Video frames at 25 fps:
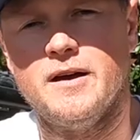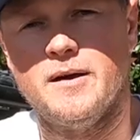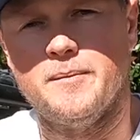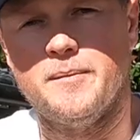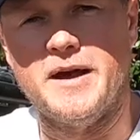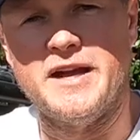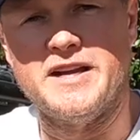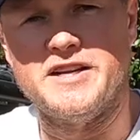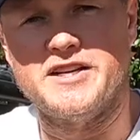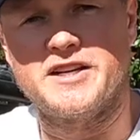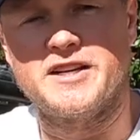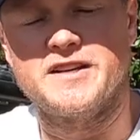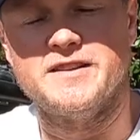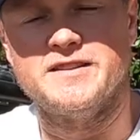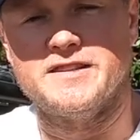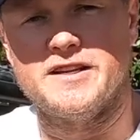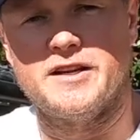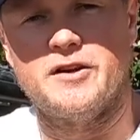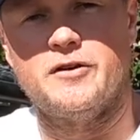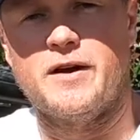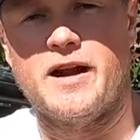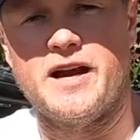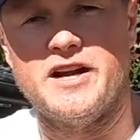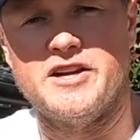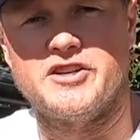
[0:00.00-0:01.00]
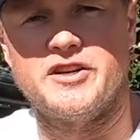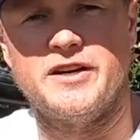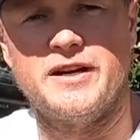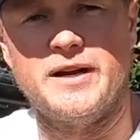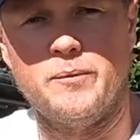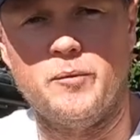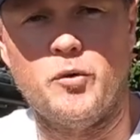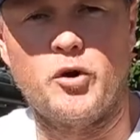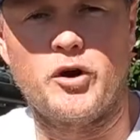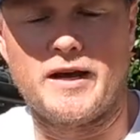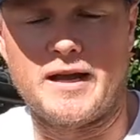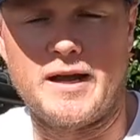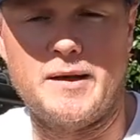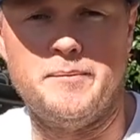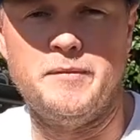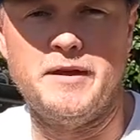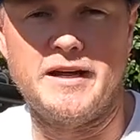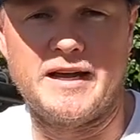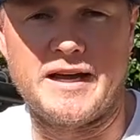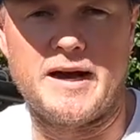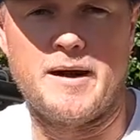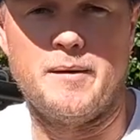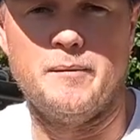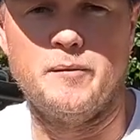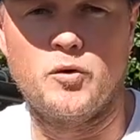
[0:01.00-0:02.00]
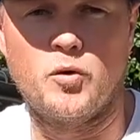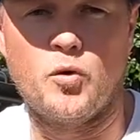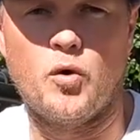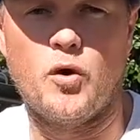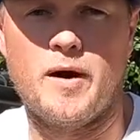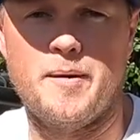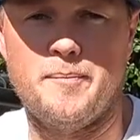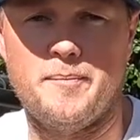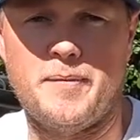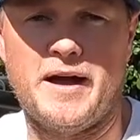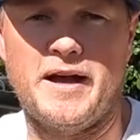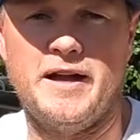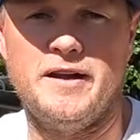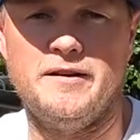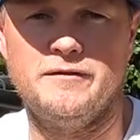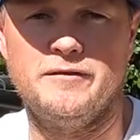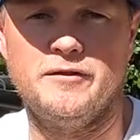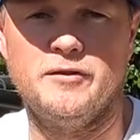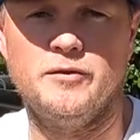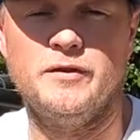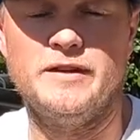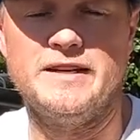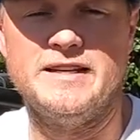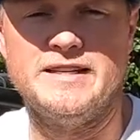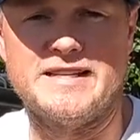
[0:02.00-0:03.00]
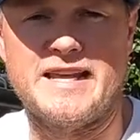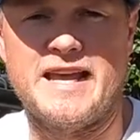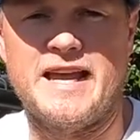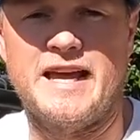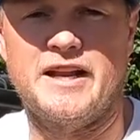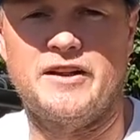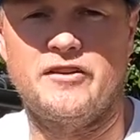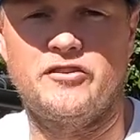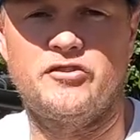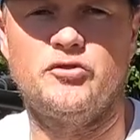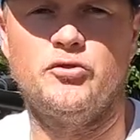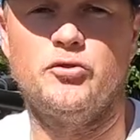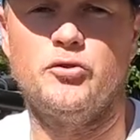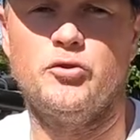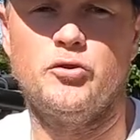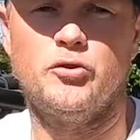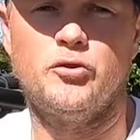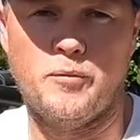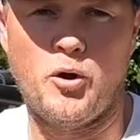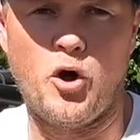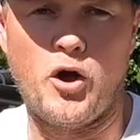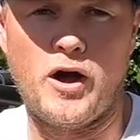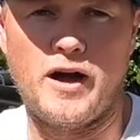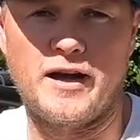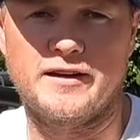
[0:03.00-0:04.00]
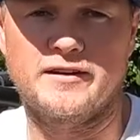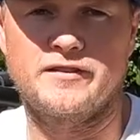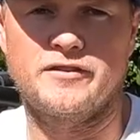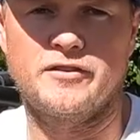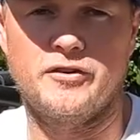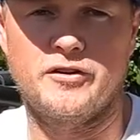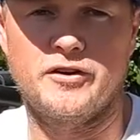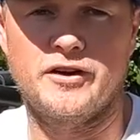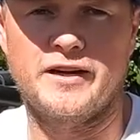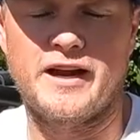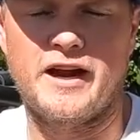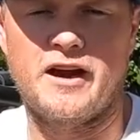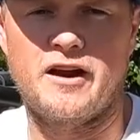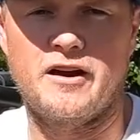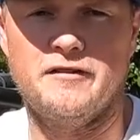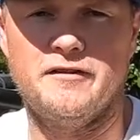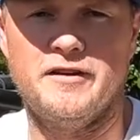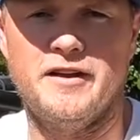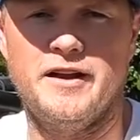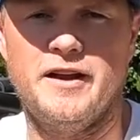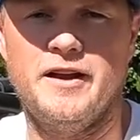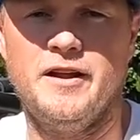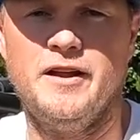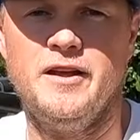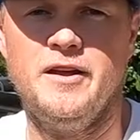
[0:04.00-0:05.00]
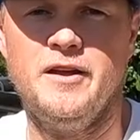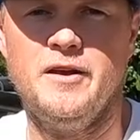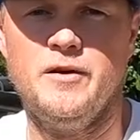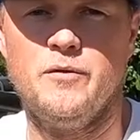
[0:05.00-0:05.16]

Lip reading: A major consideration and what can become quite painful is how to store bikes on a caravan.